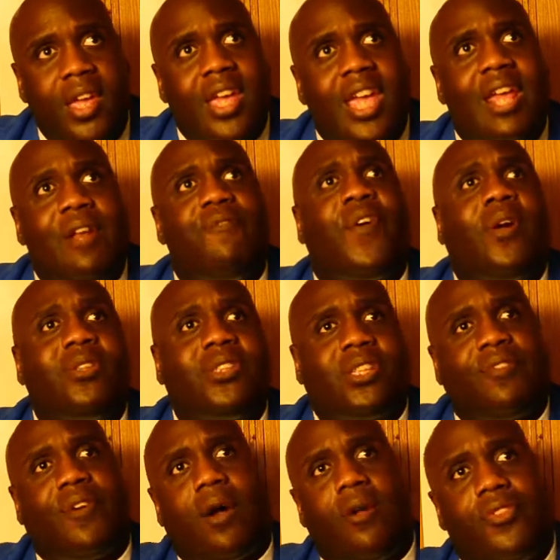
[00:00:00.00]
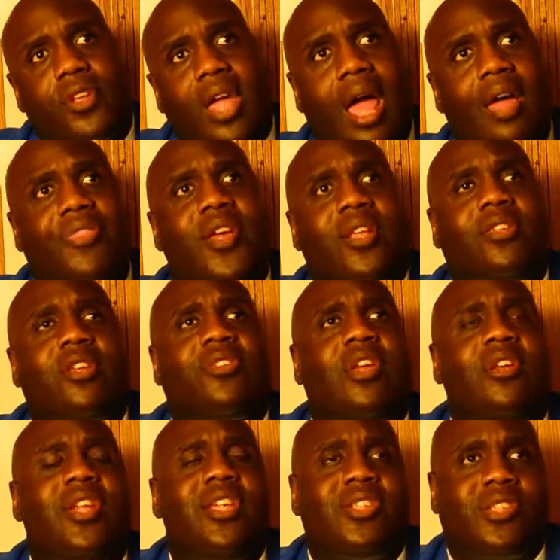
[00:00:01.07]
And first of all, I think that there
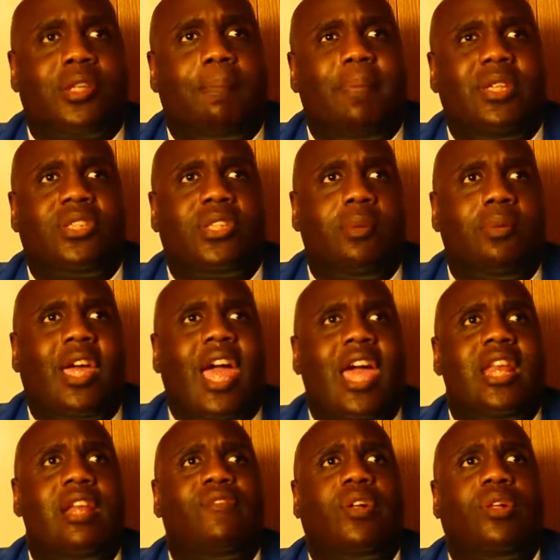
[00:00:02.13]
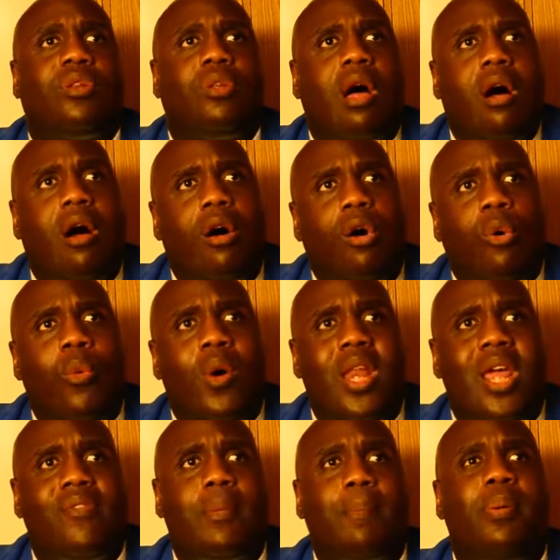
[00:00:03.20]
needs to be some kind of a law or
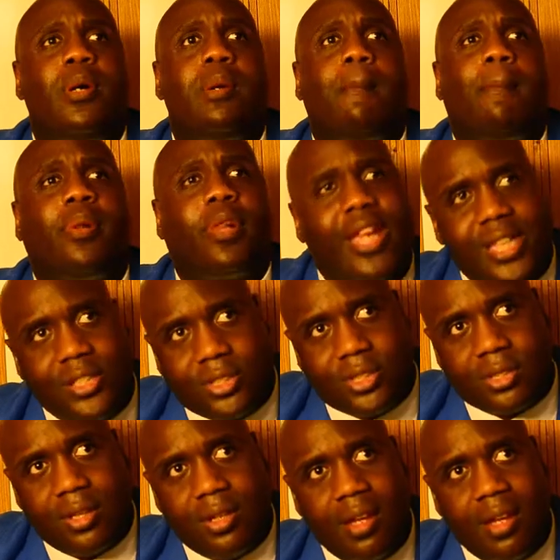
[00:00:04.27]
whatever put in place